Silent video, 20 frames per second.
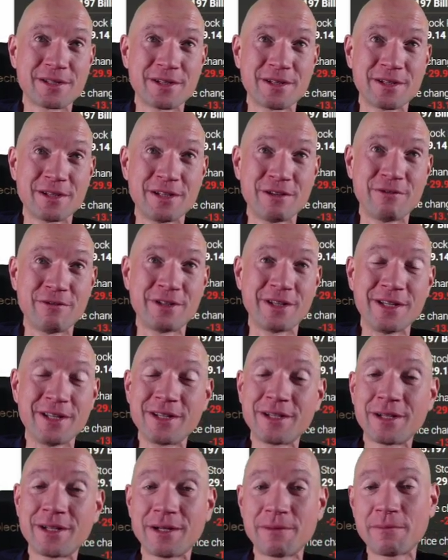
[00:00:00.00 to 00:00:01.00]
dividend
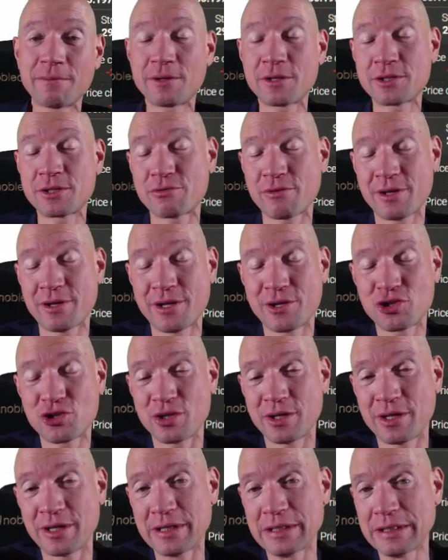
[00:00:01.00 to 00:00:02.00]
income
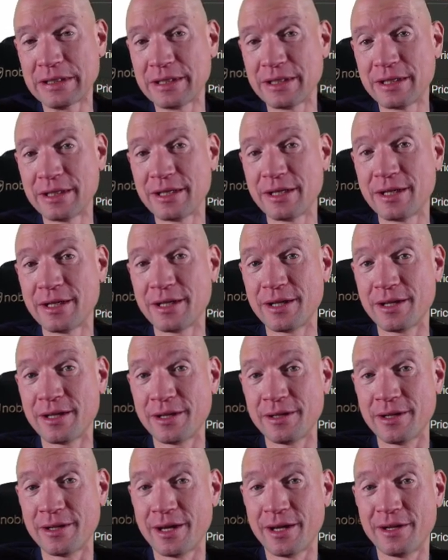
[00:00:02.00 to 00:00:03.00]
strategy,
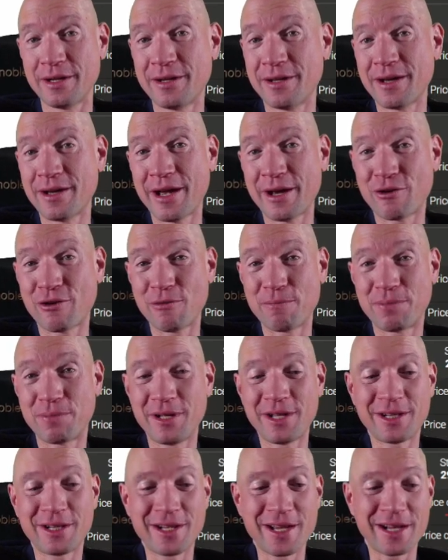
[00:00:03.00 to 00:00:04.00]
then I
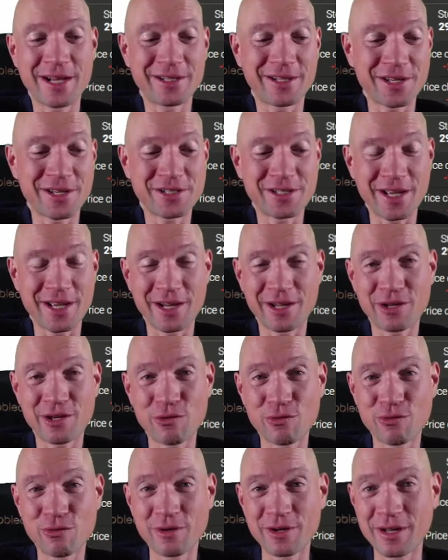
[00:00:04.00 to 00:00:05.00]
completely understand
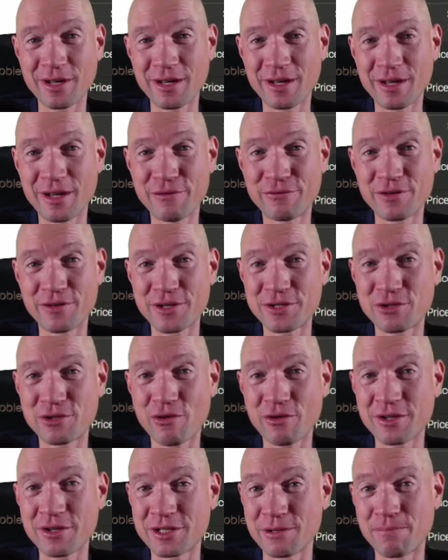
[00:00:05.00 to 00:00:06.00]
you if the
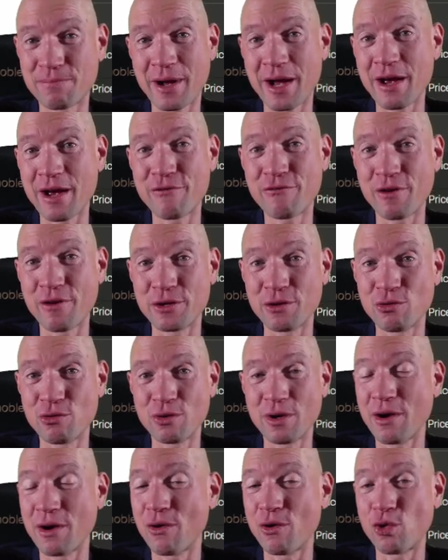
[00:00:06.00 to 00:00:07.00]
stock is a buy for you
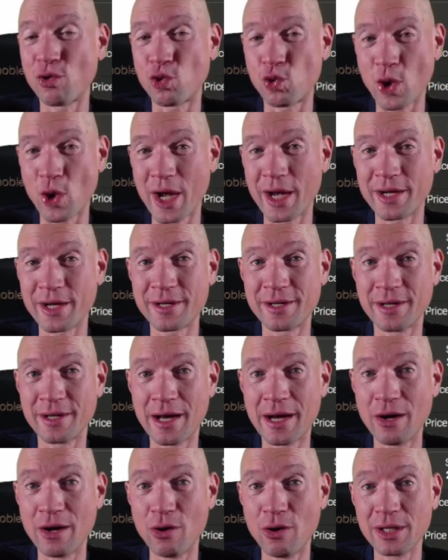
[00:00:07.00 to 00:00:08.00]
right
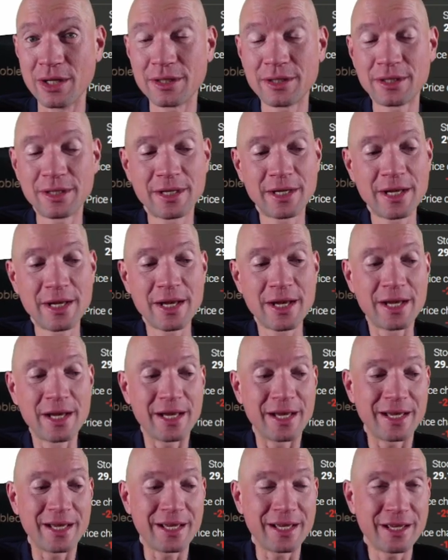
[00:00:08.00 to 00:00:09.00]
now.
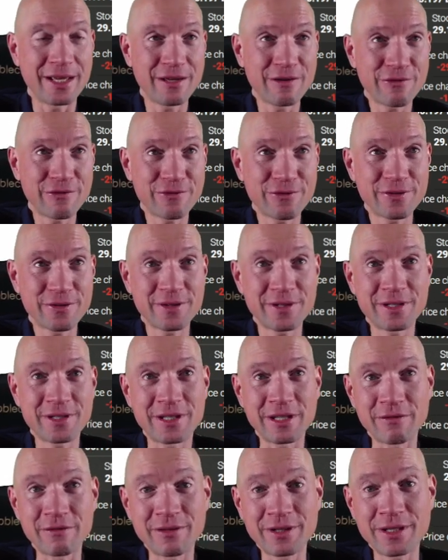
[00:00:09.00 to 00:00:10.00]
If
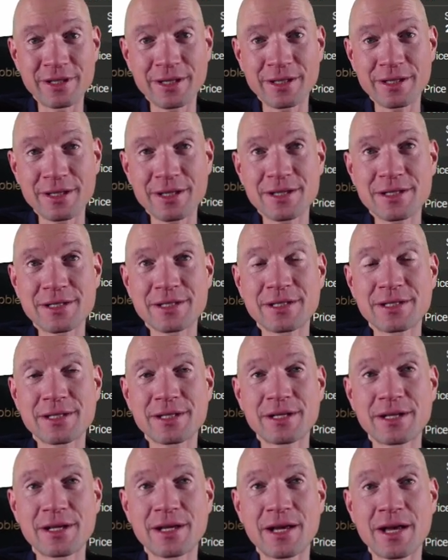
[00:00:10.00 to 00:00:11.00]
dividends
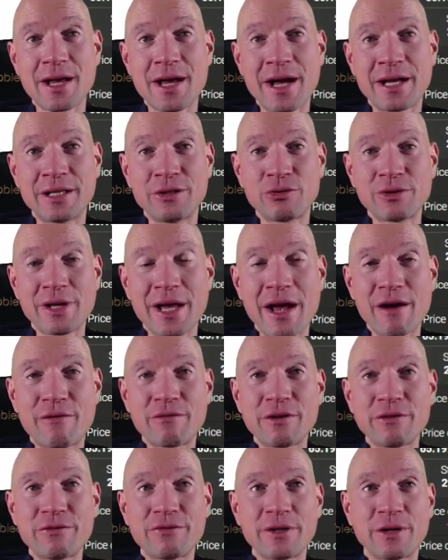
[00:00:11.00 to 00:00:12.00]
are not
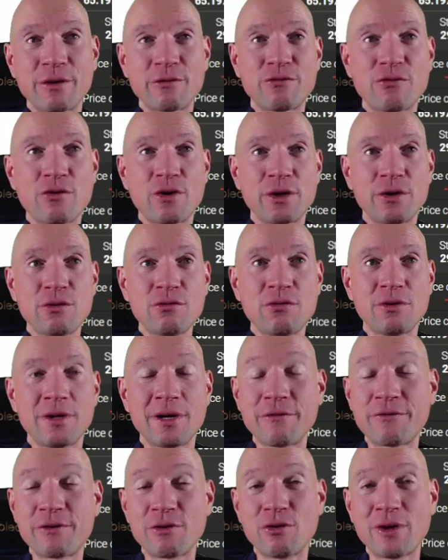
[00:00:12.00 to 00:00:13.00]
everything for you, or
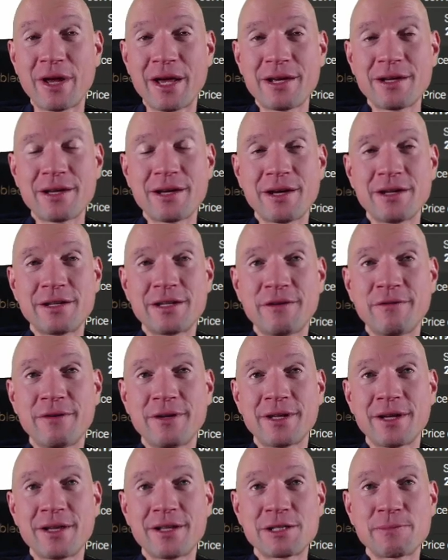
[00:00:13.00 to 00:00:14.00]
if you like high
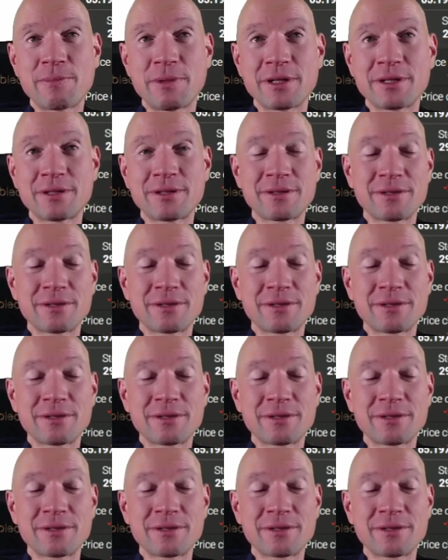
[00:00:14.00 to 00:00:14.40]
dividends, but